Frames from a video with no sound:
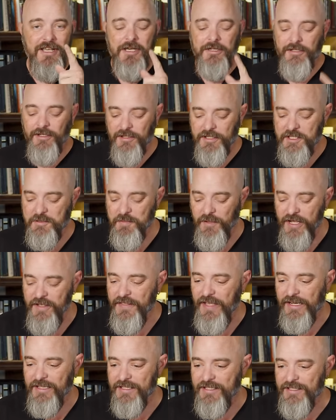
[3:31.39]
And I'll
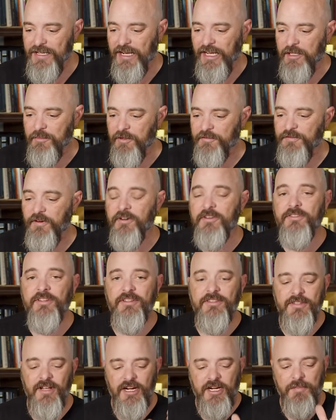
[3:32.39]
explain that in a second. But first,
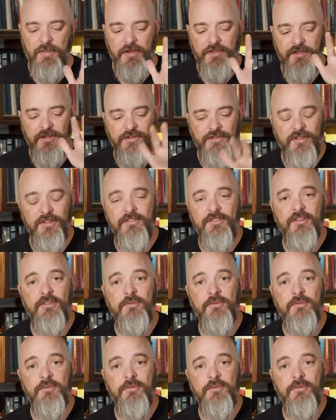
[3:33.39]
let's talk about this. This